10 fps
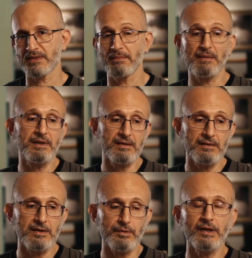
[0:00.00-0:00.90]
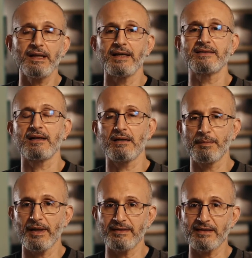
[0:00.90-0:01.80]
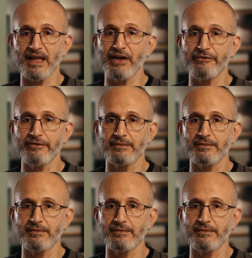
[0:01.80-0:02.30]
And maybe he realized that it applied to life.